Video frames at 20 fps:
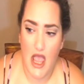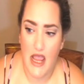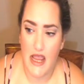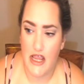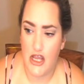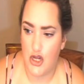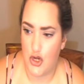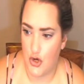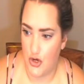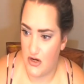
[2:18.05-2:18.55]

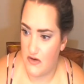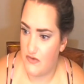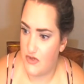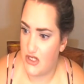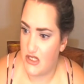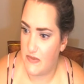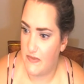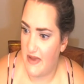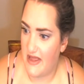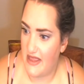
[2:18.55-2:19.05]
It could have
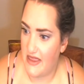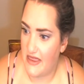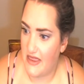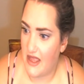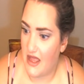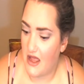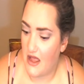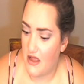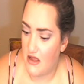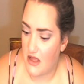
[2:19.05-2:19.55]
just been
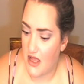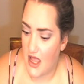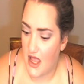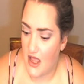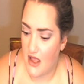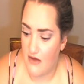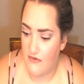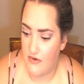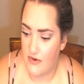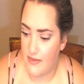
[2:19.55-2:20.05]
that
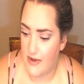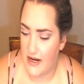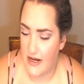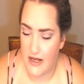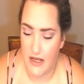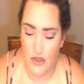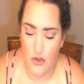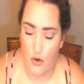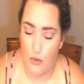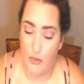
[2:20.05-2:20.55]

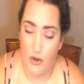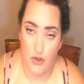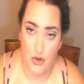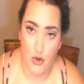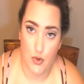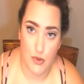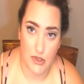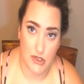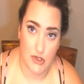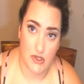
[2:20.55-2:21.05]
everybody and their
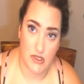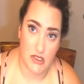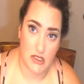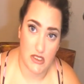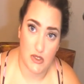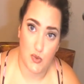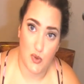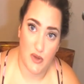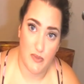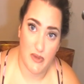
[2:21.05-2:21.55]
mother was using
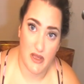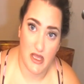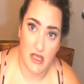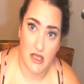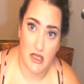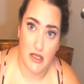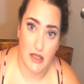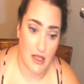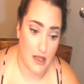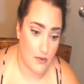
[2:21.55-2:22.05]
Sweet
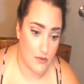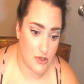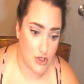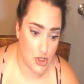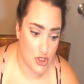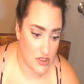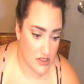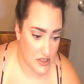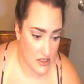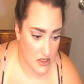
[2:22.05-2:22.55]
Pea and that was
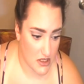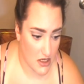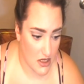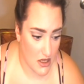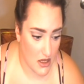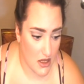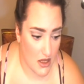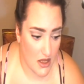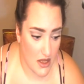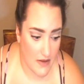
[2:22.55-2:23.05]
just,
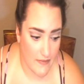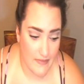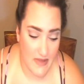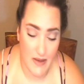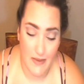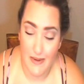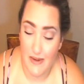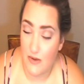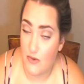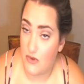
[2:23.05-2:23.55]

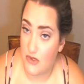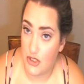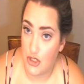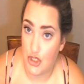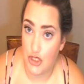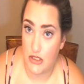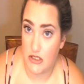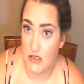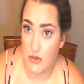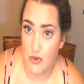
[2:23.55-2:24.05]
maybe it was
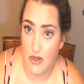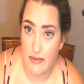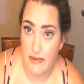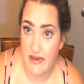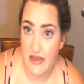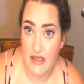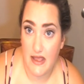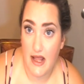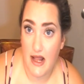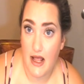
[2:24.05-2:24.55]
just Sweet
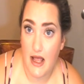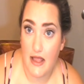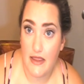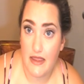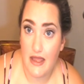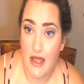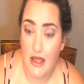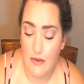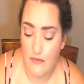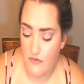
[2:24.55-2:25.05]
Pea that had
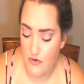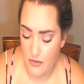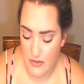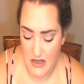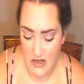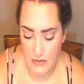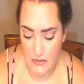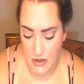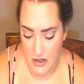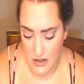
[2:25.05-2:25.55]
that for
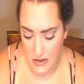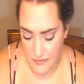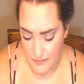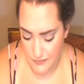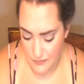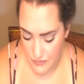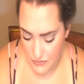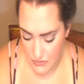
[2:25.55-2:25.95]
me, but